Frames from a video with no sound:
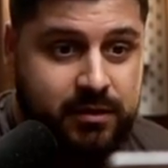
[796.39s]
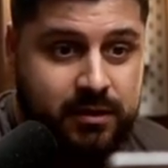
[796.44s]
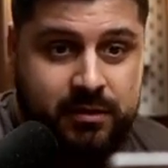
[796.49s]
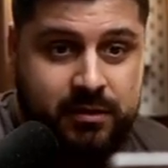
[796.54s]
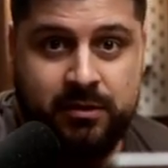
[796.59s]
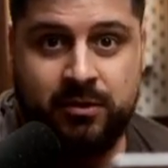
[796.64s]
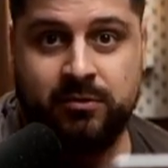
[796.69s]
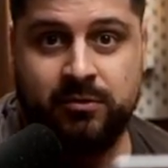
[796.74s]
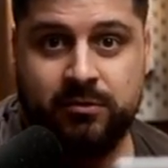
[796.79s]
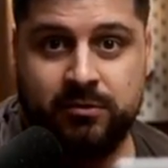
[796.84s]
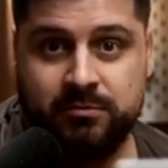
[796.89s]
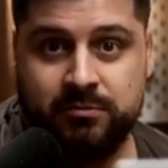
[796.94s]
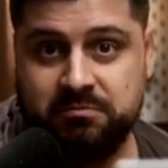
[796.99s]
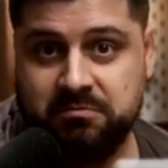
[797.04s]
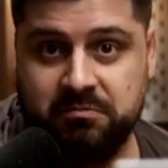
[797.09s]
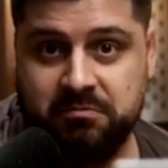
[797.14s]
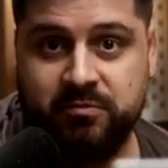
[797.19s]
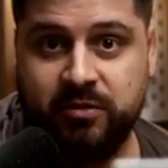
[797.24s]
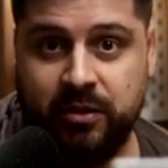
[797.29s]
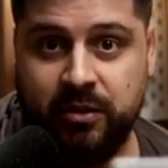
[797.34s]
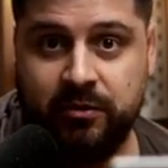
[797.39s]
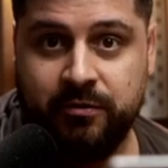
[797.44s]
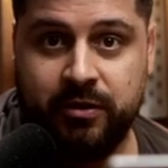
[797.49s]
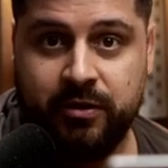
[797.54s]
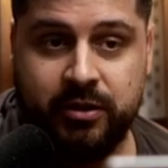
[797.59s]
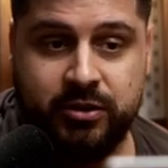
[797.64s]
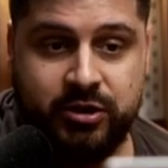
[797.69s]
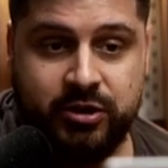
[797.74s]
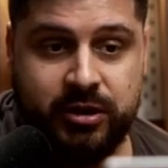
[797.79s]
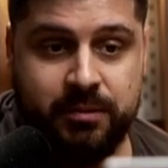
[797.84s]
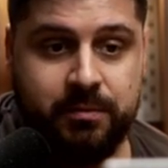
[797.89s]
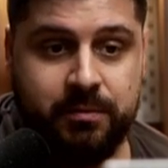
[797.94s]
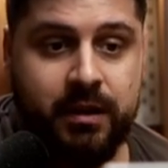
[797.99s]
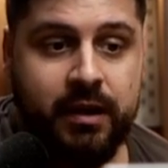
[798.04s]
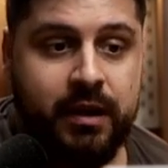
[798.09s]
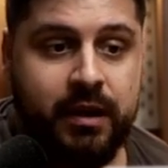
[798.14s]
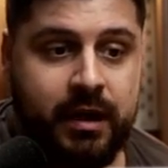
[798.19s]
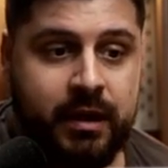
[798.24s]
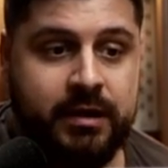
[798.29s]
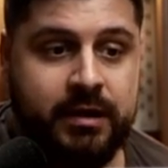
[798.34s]
you know, very very cheap
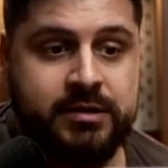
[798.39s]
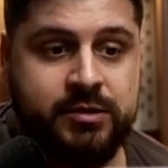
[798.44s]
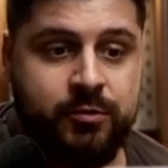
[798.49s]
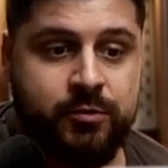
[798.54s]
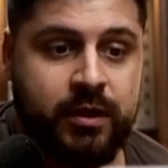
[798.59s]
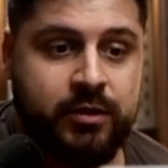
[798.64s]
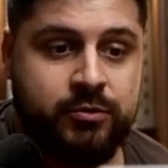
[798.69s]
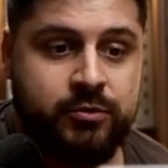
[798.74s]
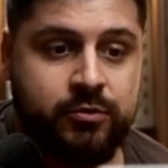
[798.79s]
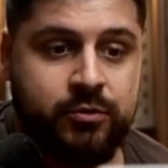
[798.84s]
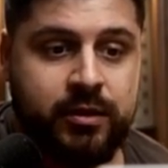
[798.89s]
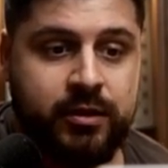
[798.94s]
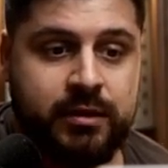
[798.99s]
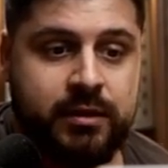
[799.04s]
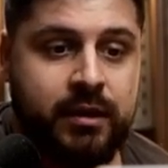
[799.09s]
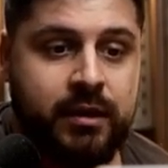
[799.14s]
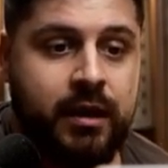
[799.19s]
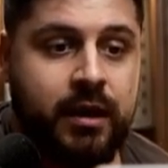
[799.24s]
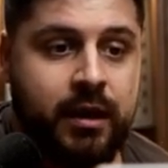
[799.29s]
and easy way to do it.